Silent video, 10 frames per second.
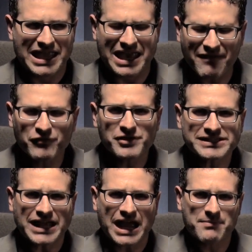every
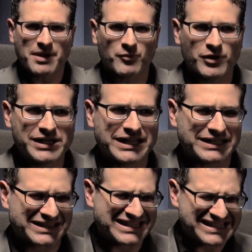time I'm reading
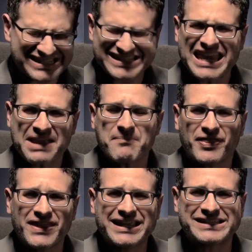it, the same
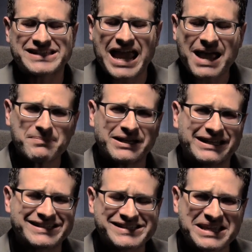thing is
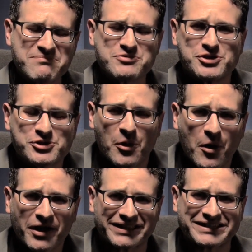happening, the same
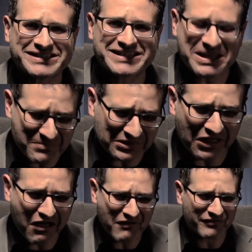joy, the same
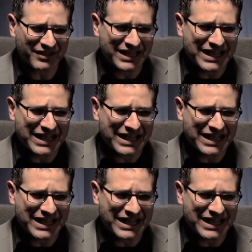love.